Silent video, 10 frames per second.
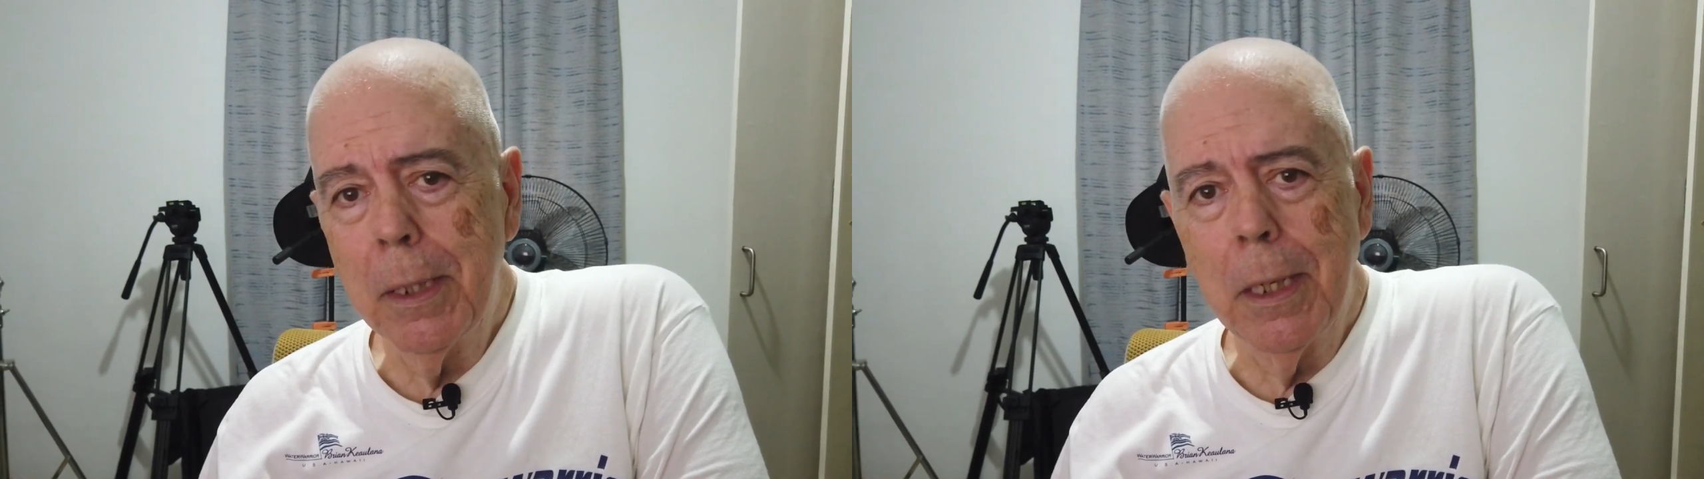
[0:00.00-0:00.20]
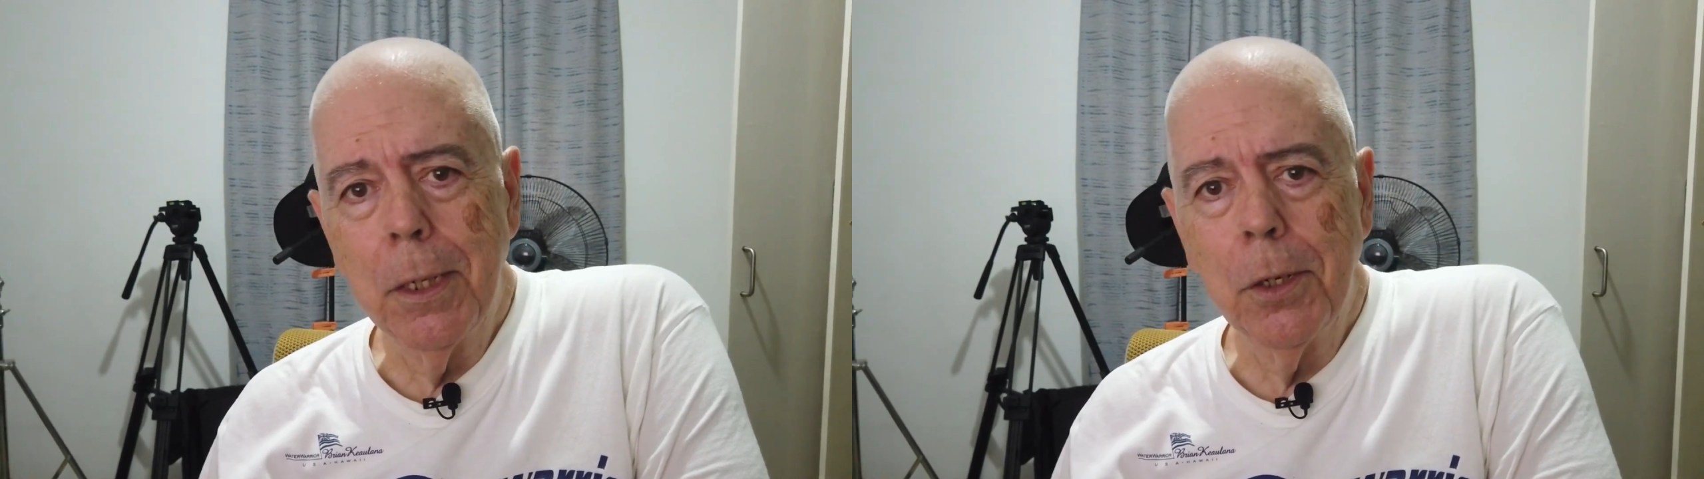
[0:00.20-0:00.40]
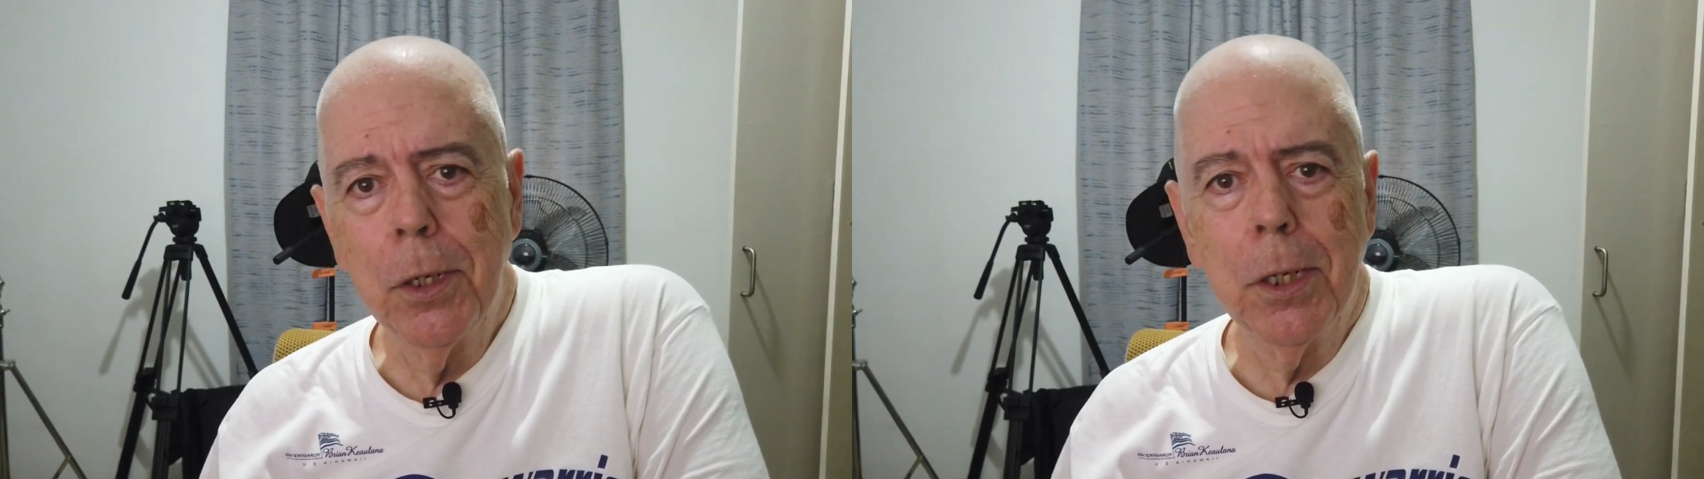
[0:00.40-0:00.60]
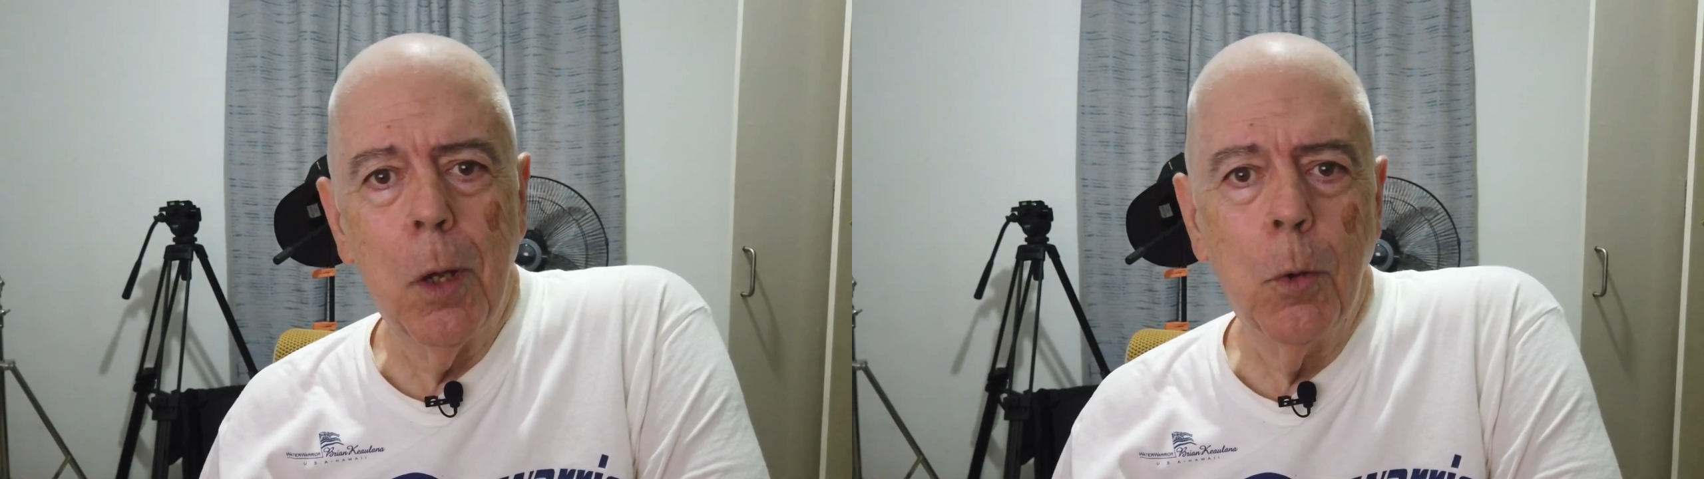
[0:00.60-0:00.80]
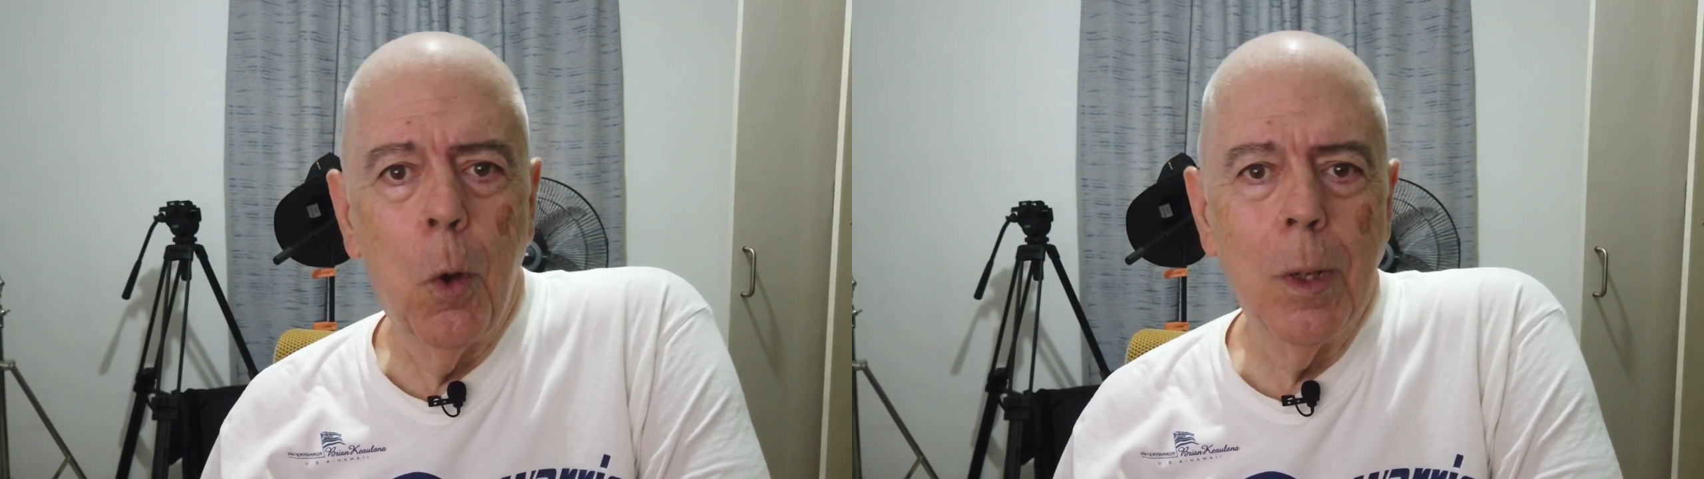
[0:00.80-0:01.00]
because it's
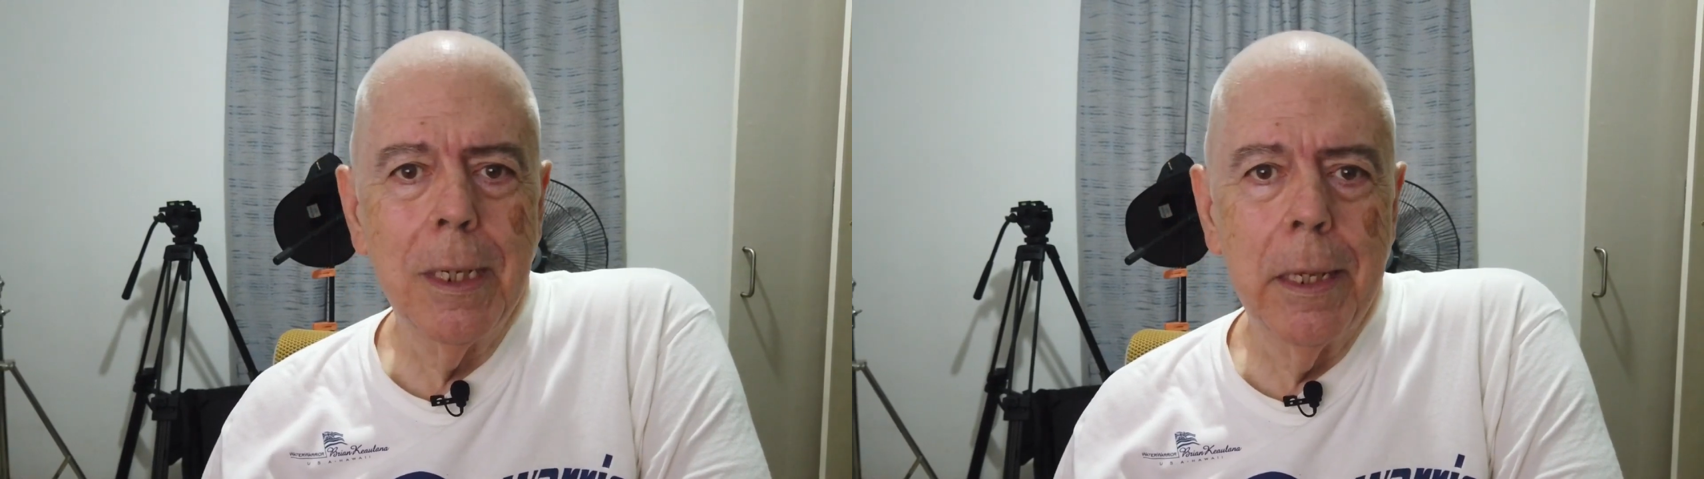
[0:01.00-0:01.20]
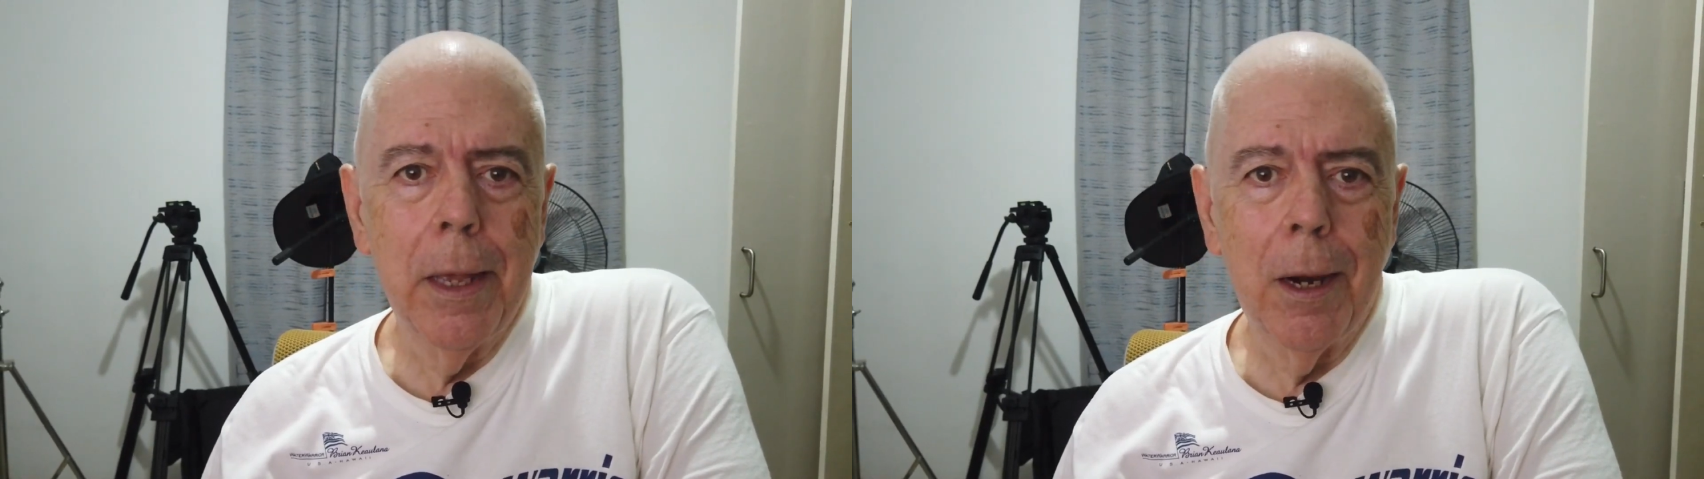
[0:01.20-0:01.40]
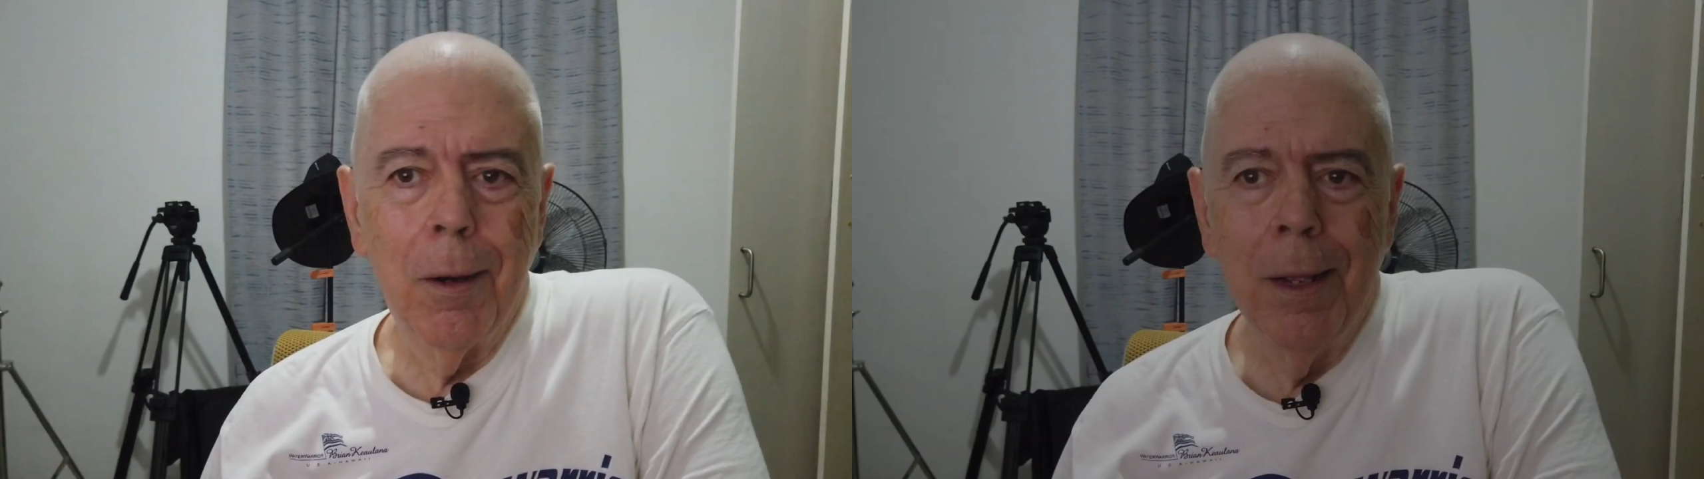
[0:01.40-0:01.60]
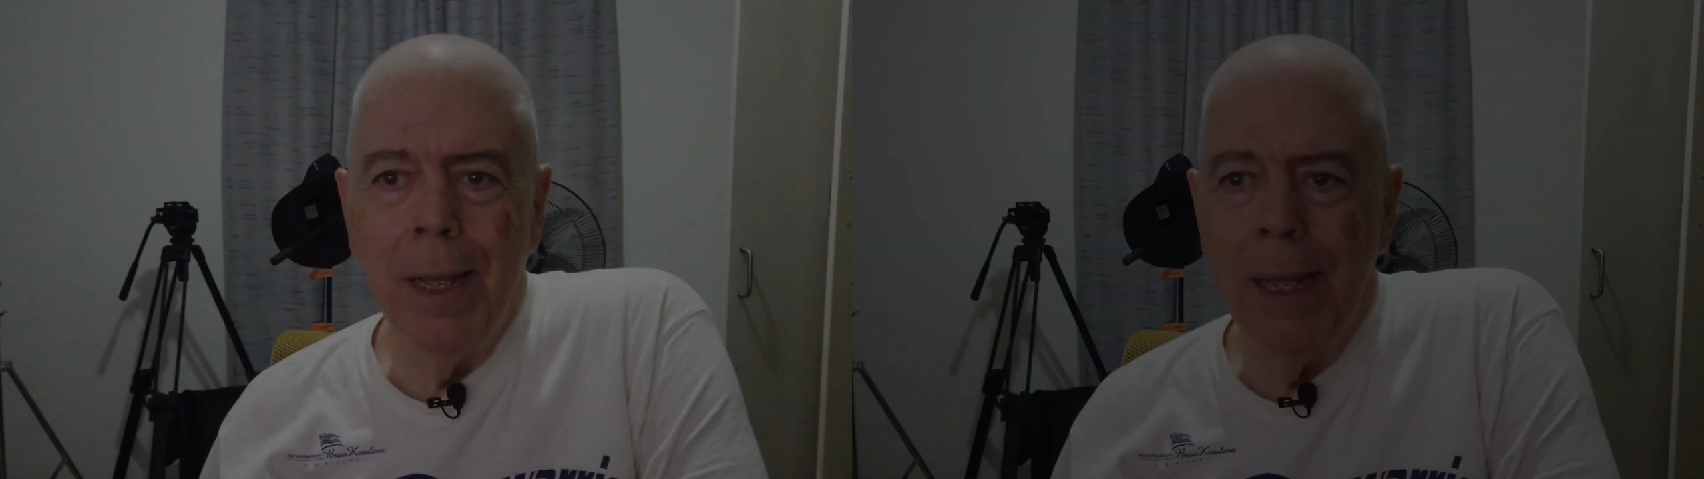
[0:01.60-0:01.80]
just so noisy there.